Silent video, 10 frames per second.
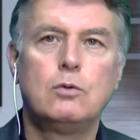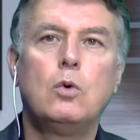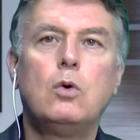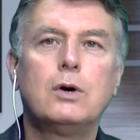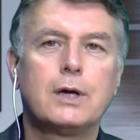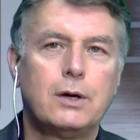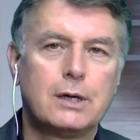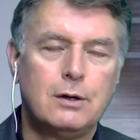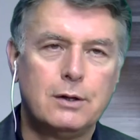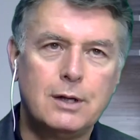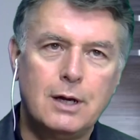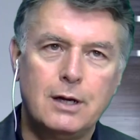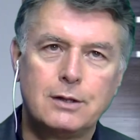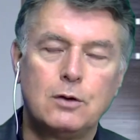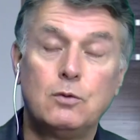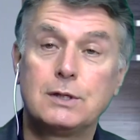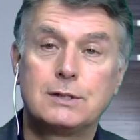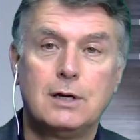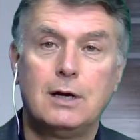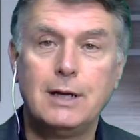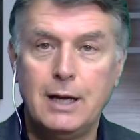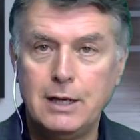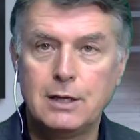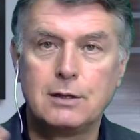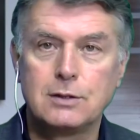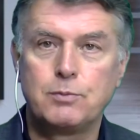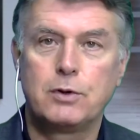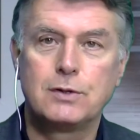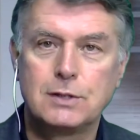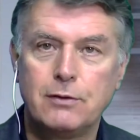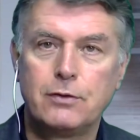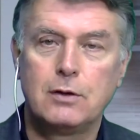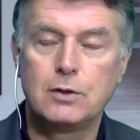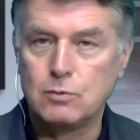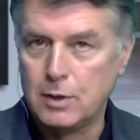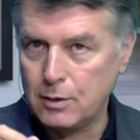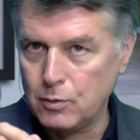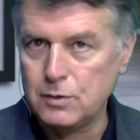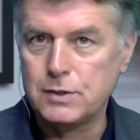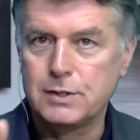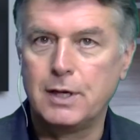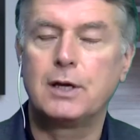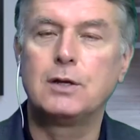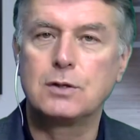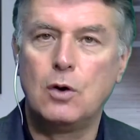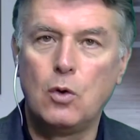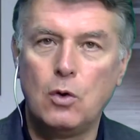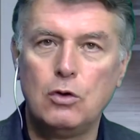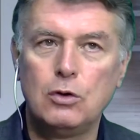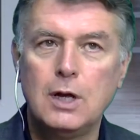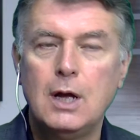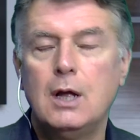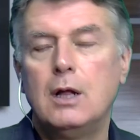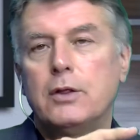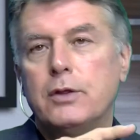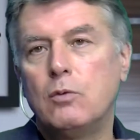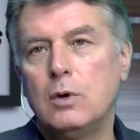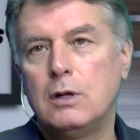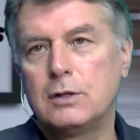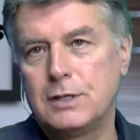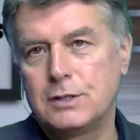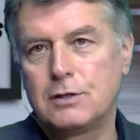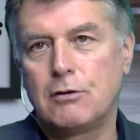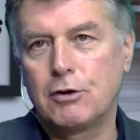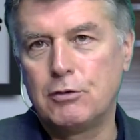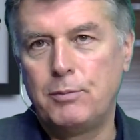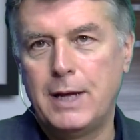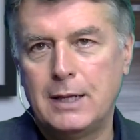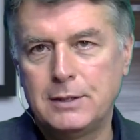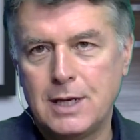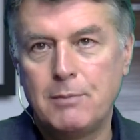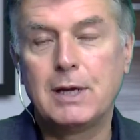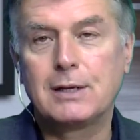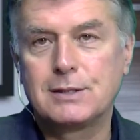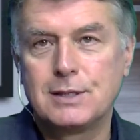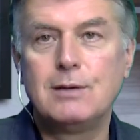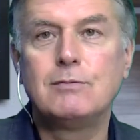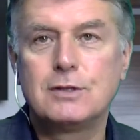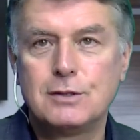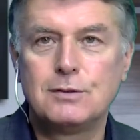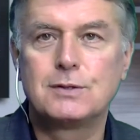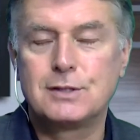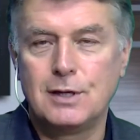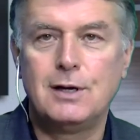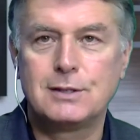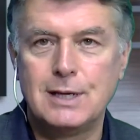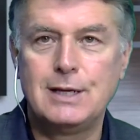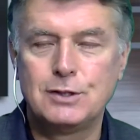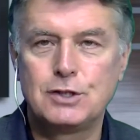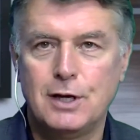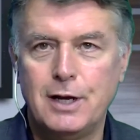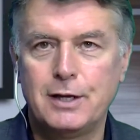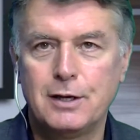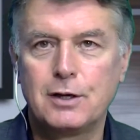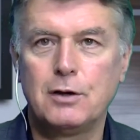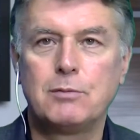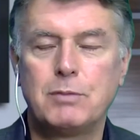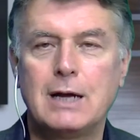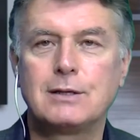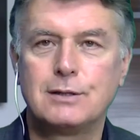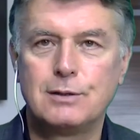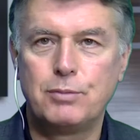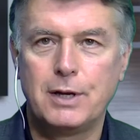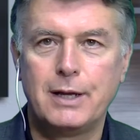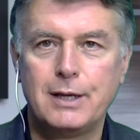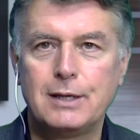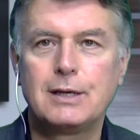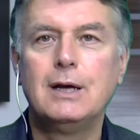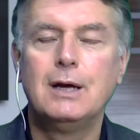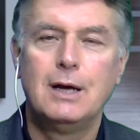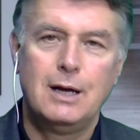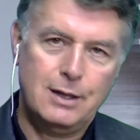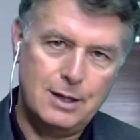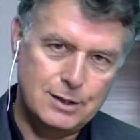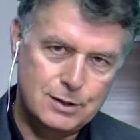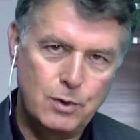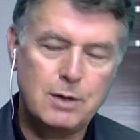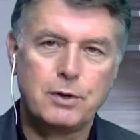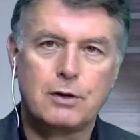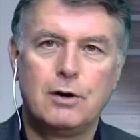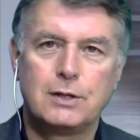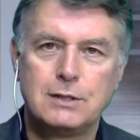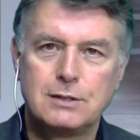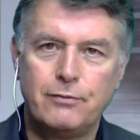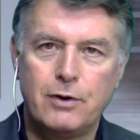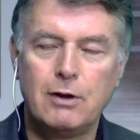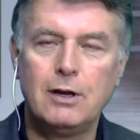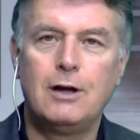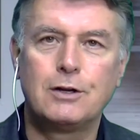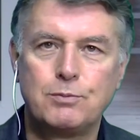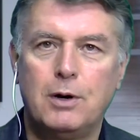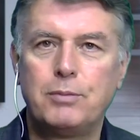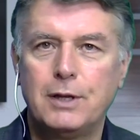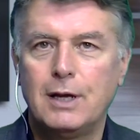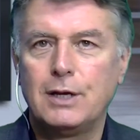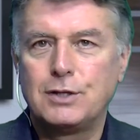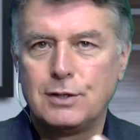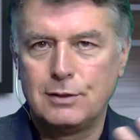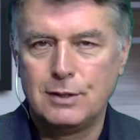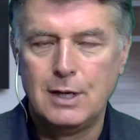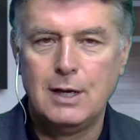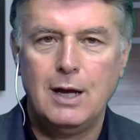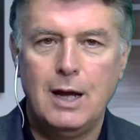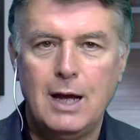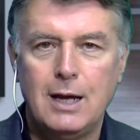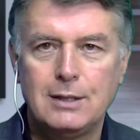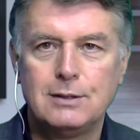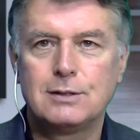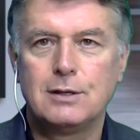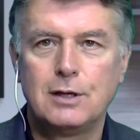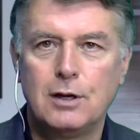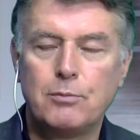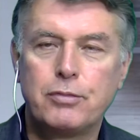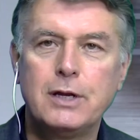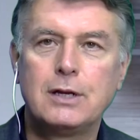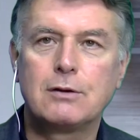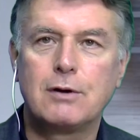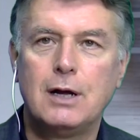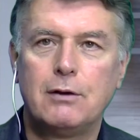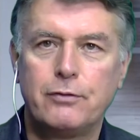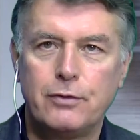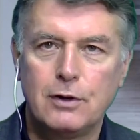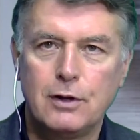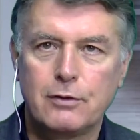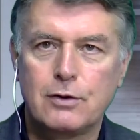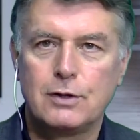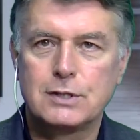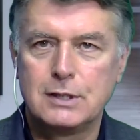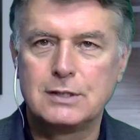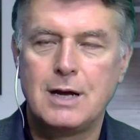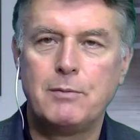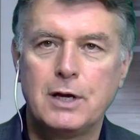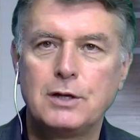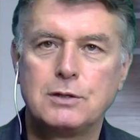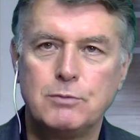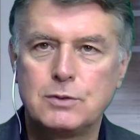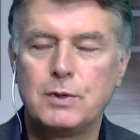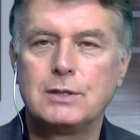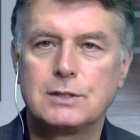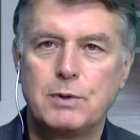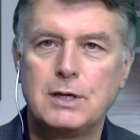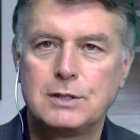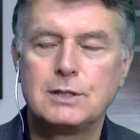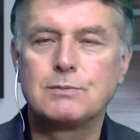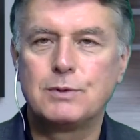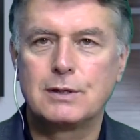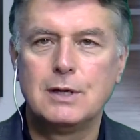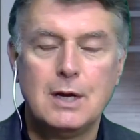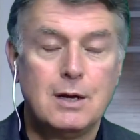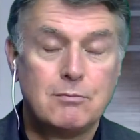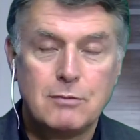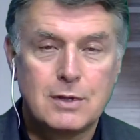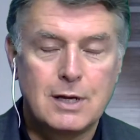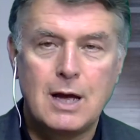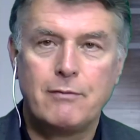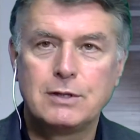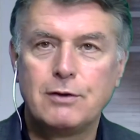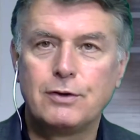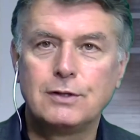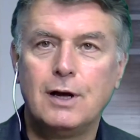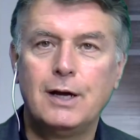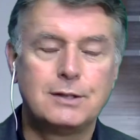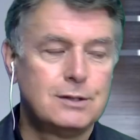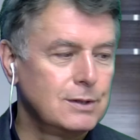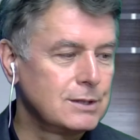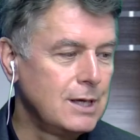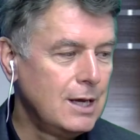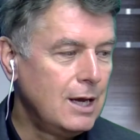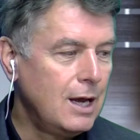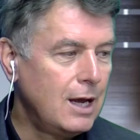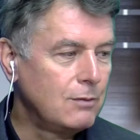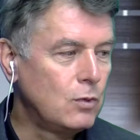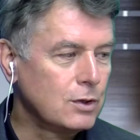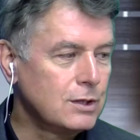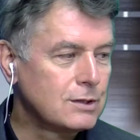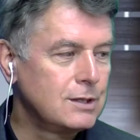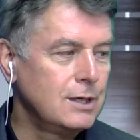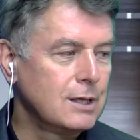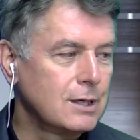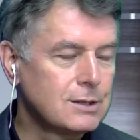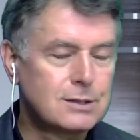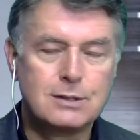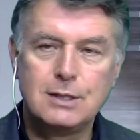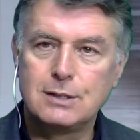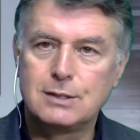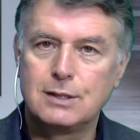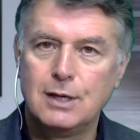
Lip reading: war going on, and I don't want to start any conspiracy theories. What I will say is all the world's historical pandemics seem to start in China, going back to the plague. They sweep across. It's a very large population and, you know, breeding ground for a lot of cross-contamination between species. They have a different diet to us. And what you're seeing is this